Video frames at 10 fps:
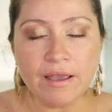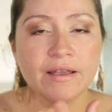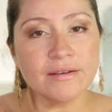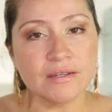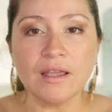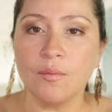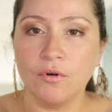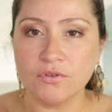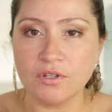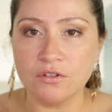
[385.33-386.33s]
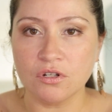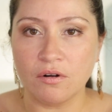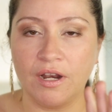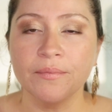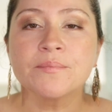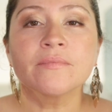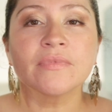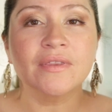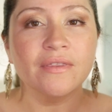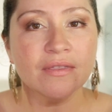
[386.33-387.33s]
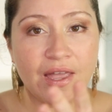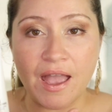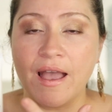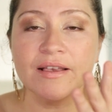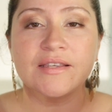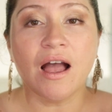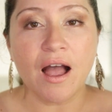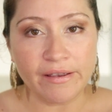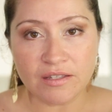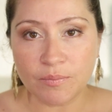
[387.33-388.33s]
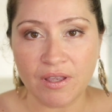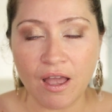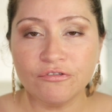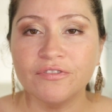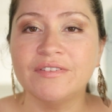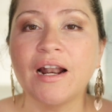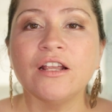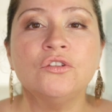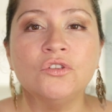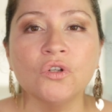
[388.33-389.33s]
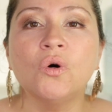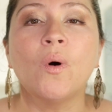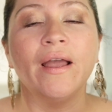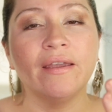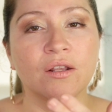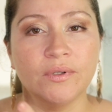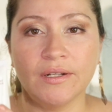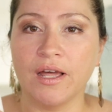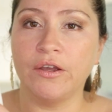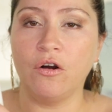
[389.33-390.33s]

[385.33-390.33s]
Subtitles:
It is a chemical sunscreen that has a high SPF that I know I can rely